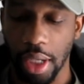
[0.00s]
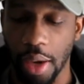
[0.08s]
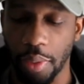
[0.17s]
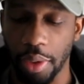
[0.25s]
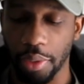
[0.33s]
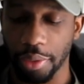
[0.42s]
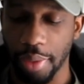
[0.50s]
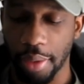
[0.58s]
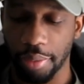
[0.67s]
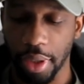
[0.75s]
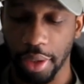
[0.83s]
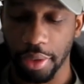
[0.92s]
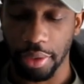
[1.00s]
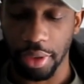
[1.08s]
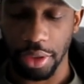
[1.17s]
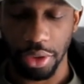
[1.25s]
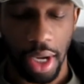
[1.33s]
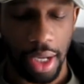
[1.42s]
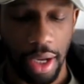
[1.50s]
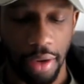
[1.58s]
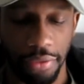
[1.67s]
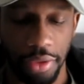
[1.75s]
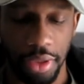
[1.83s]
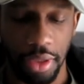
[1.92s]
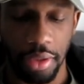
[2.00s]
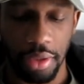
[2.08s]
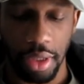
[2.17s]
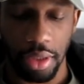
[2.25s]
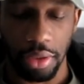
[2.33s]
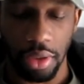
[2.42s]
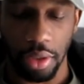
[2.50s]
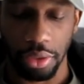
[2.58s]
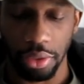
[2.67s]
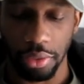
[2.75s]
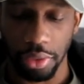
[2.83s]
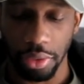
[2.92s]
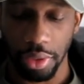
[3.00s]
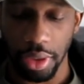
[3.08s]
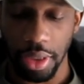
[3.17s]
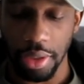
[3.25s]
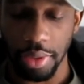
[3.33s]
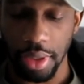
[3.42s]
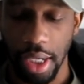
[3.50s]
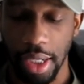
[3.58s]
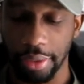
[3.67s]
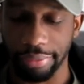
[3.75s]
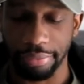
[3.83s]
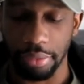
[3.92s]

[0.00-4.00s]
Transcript: I went with my brother to try it out for SEALs and talked to a recruiter, and he was like,